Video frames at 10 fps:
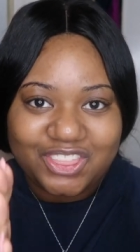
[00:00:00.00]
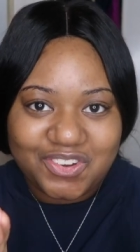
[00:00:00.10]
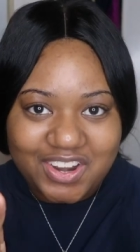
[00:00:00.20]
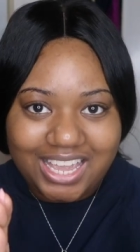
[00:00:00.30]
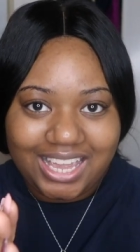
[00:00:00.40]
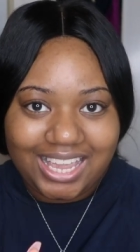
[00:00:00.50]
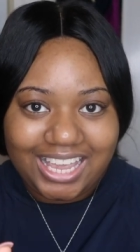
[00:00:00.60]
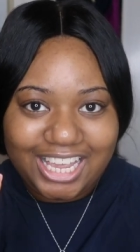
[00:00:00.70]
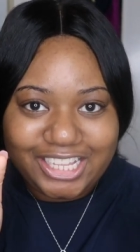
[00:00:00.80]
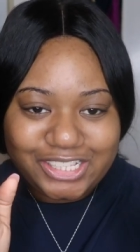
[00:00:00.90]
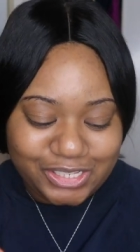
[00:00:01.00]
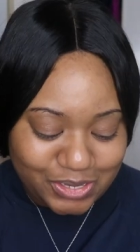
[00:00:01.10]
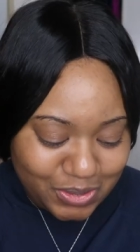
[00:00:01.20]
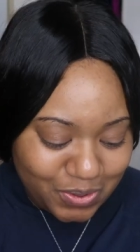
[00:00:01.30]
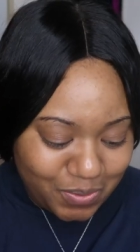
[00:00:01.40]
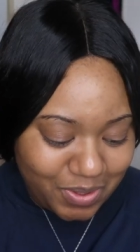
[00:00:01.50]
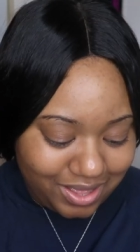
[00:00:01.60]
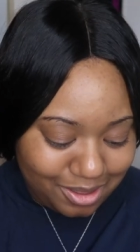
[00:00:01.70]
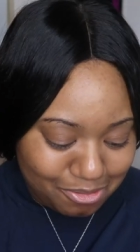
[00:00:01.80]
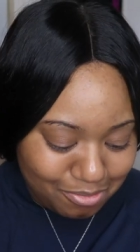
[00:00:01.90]
4, 3, 2,
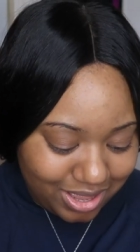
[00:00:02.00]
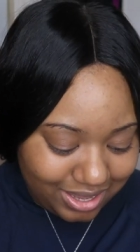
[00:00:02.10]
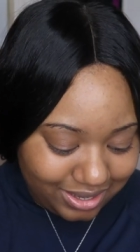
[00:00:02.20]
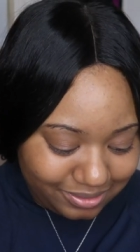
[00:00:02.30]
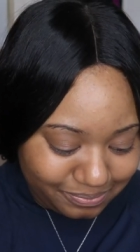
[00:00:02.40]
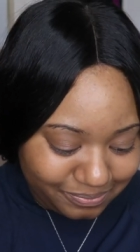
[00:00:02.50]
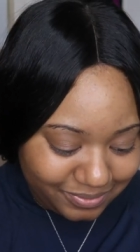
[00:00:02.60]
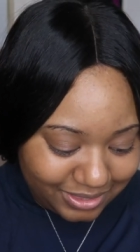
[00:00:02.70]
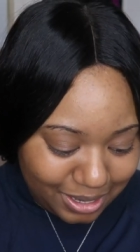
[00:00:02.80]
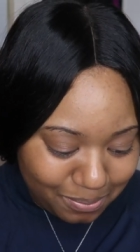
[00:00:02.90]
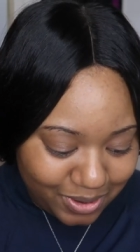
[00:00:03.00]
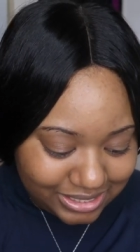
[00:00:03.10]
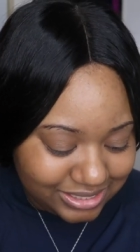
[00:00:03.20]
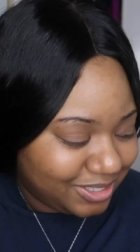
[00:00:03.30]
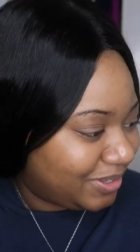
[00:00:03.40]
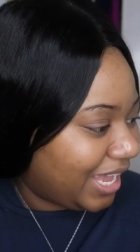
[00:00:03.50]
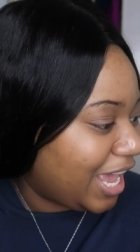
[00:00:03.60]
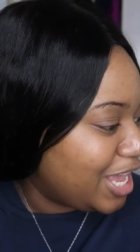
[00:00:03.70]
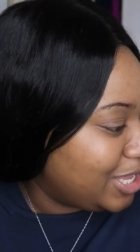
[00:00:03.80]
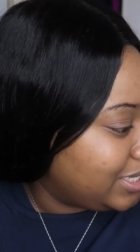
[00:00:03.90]
1, I pressed it,
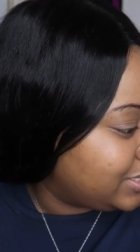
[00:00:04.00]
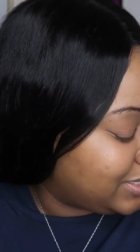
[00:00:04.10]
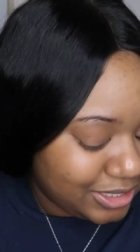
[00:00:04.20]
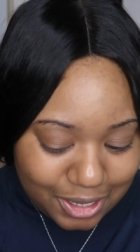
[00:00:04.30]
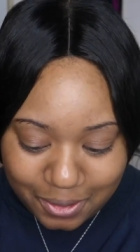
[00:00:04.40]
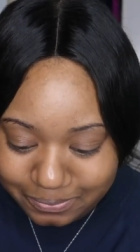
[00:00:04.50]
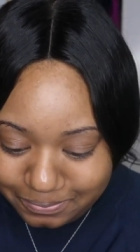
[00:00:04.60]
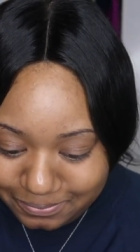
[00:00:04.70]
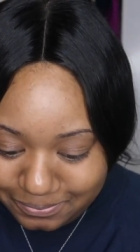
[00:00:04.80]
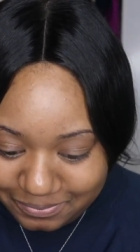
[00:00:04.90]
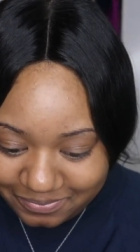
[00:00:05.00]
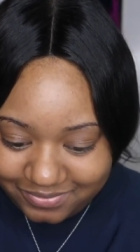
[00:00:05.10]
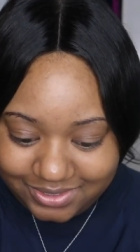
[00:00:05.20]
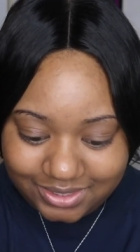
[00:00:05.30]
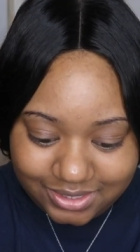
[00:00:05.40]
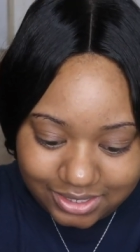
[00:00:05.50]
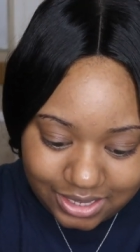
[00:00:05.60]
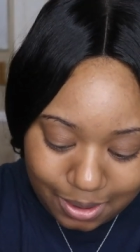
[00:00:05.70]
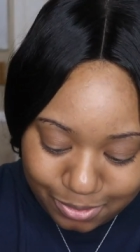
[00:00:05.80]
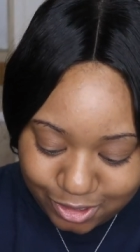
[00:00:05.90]
okay? So,
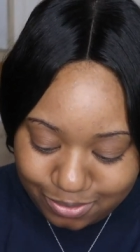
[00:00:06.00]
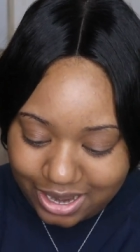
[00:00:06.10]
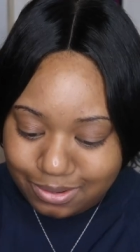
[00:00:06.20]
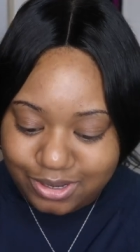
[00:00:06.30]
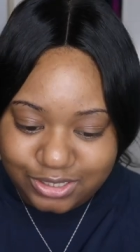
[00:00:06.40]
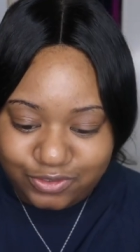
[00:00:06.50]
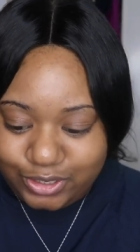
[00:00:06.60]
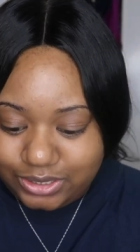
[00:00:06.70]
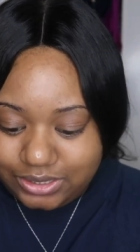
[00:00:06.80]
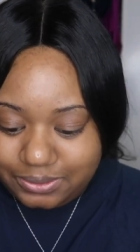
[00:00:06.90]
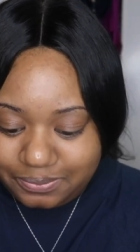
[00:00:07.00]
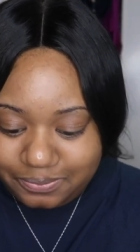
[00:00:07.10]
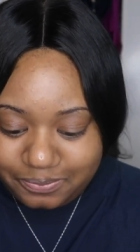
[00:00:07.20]
I'm gonna do my eyebrows first.